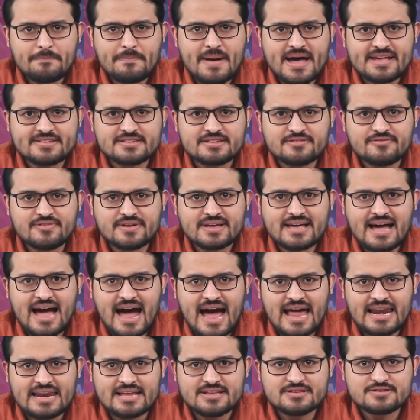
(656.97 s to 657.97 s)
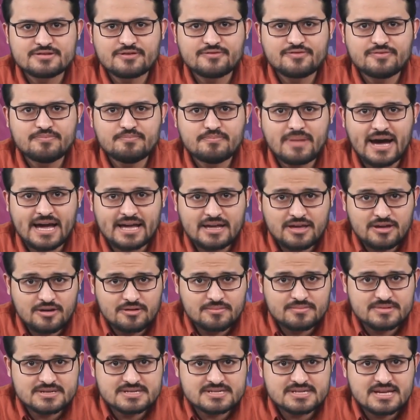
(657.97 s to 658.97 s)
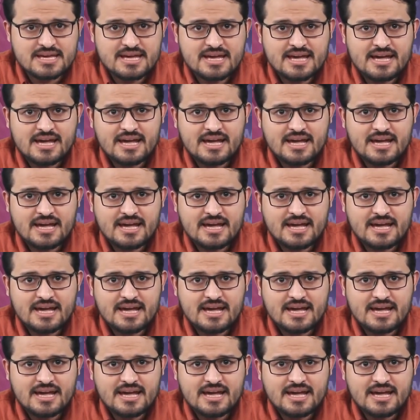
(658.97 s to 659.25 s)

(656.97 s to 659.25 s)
Pacific islands by humans